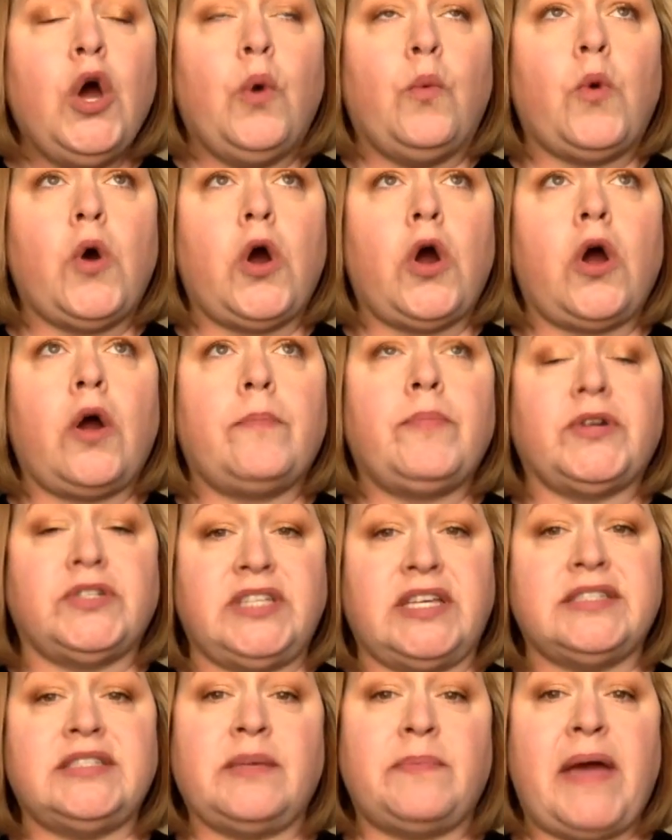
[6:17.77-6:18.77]
were
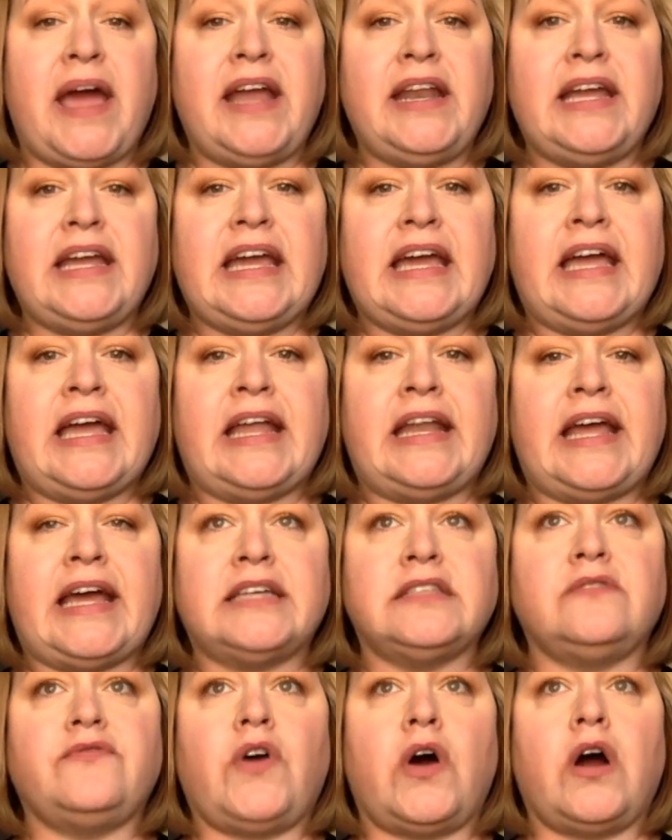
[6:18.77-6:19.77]
participating in
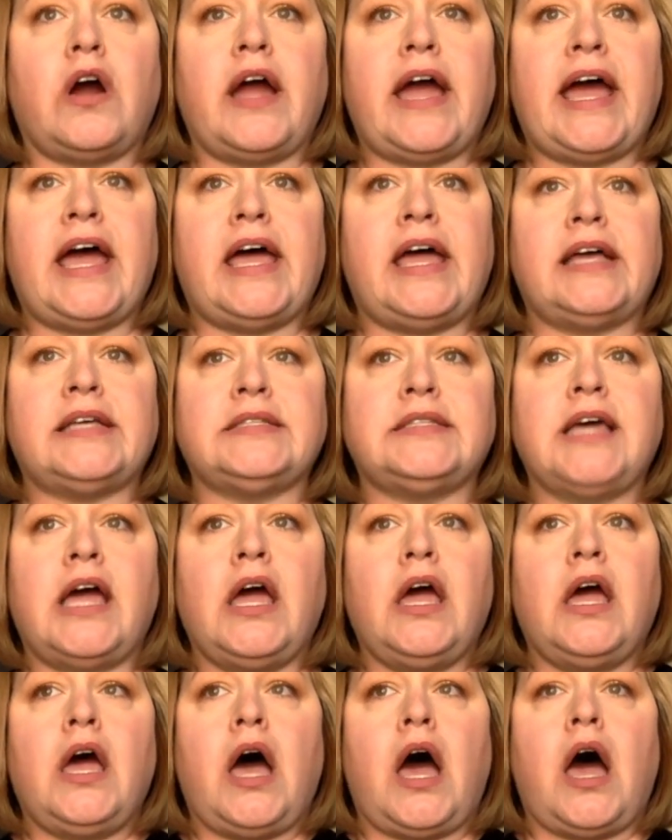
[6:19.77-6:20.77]
as far as
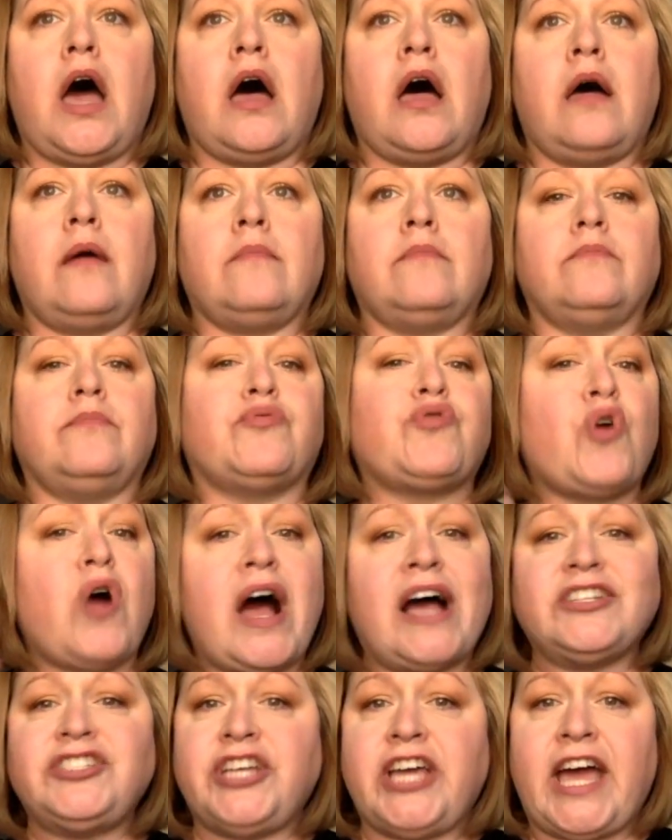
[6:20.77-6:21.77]
um,
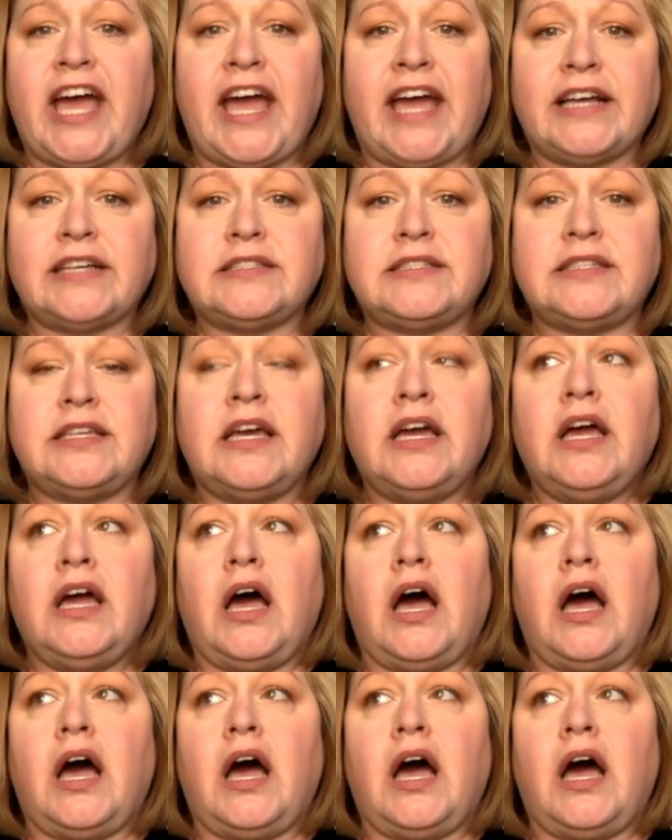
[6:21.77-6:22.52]
projects,